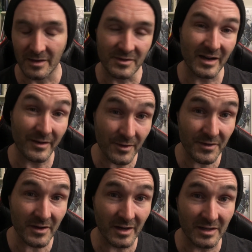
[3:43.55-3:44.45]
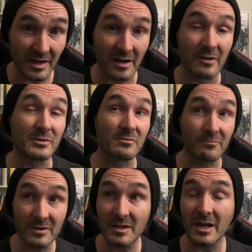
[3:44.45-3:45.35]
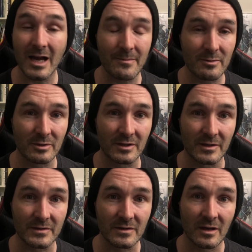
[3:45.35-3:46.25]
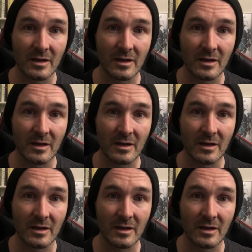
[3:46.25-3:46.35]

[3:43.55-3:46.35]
The other thing I did, and I was really happy with this,